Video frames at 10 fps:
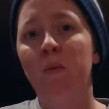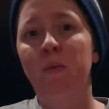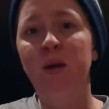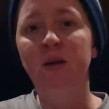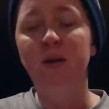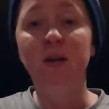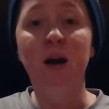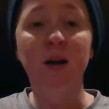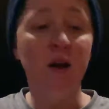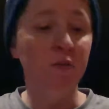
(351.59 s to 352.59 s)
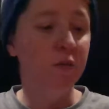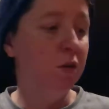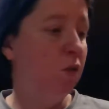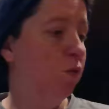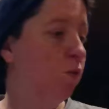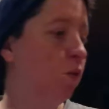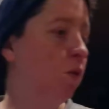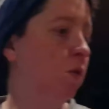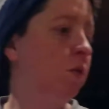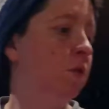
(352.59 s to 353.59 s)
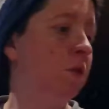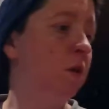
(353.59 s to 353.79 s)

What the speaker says: Because it's not enough to know the rules.